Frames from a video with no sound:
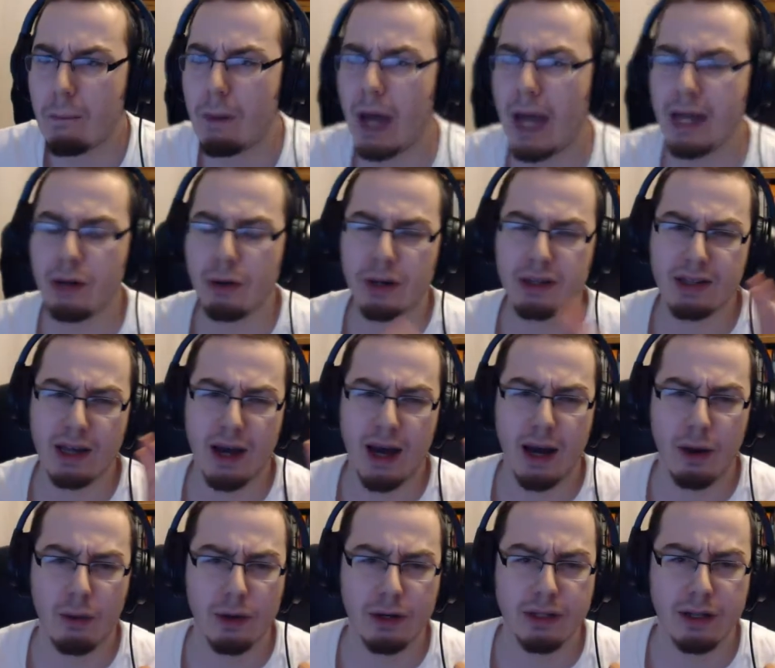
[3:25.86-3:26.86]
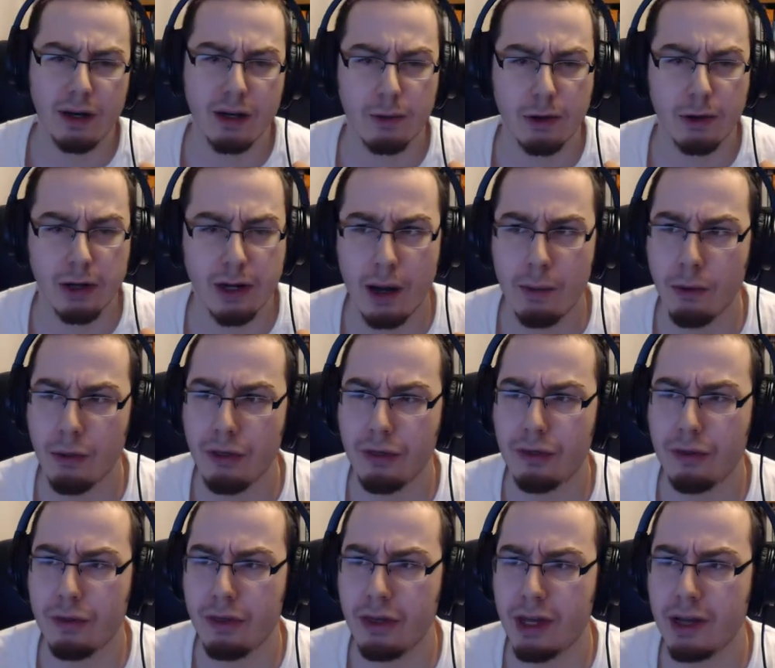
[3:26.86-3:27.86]
But anyways, I want to talk about a couple
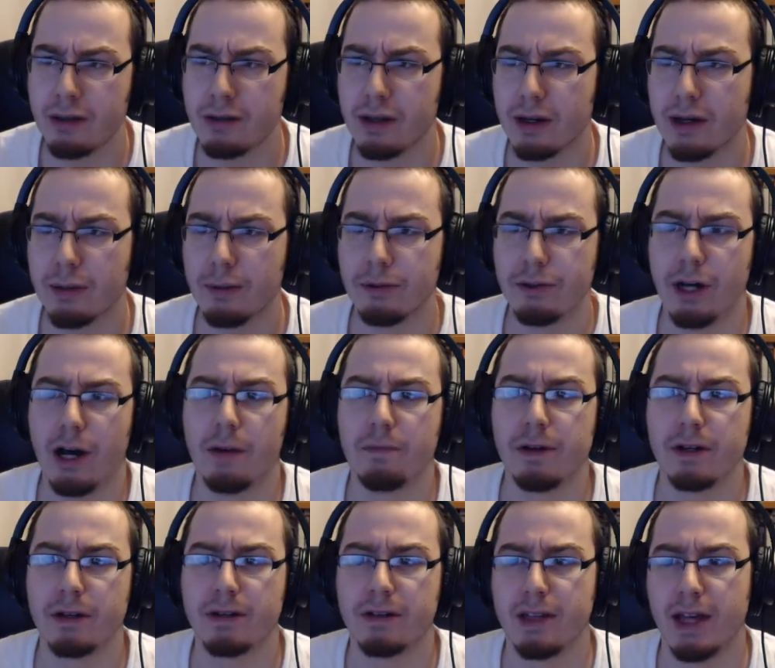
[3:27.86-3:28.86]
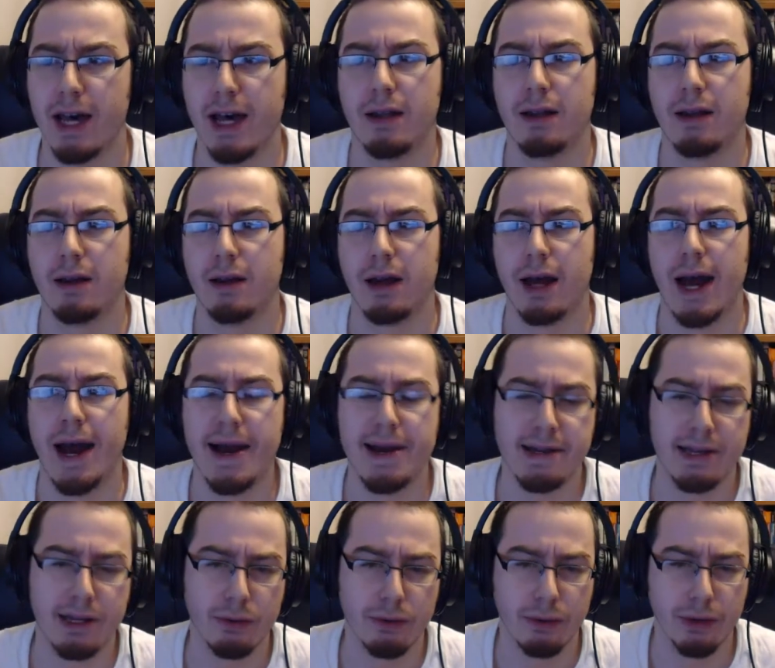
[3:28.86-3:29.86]
things, a couple topics that
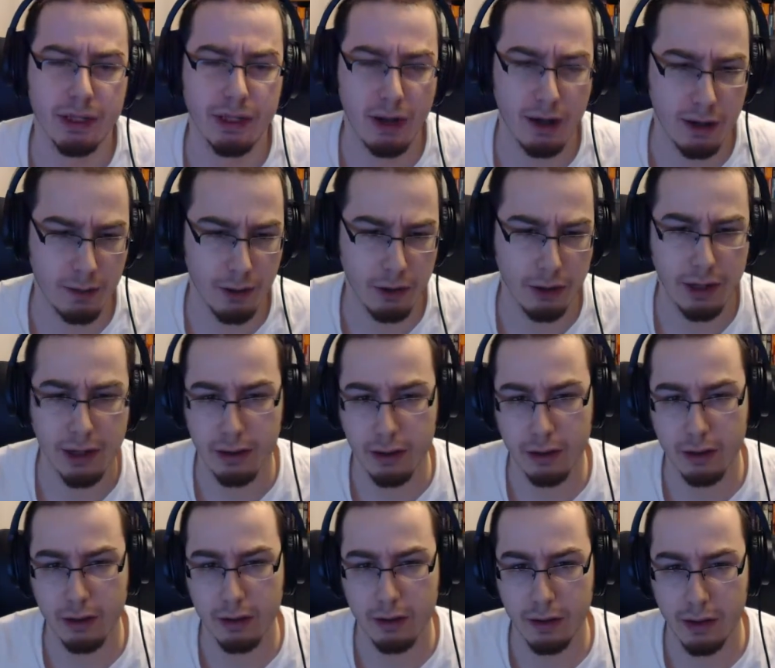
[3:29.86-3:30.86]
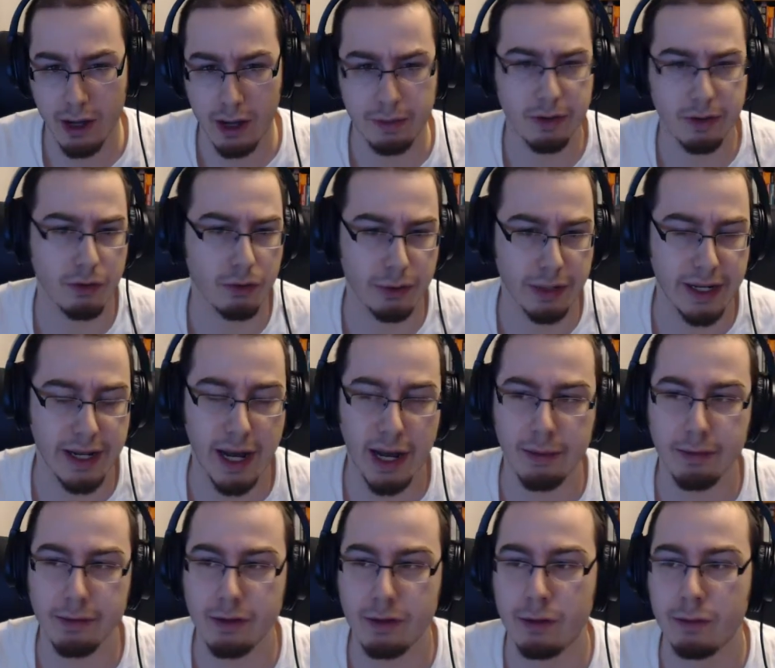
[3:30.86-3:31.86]
I didn't really talk about in the episode
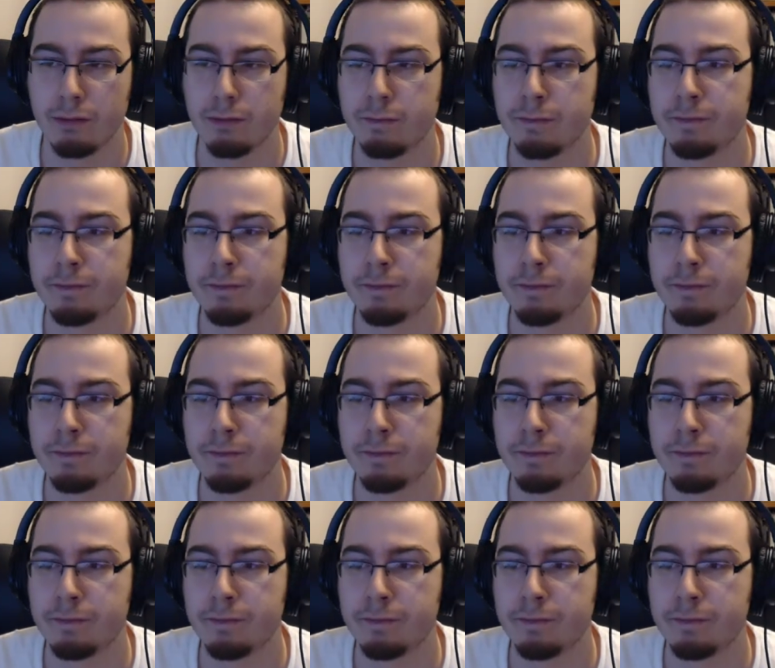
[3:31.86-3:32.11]
recaps.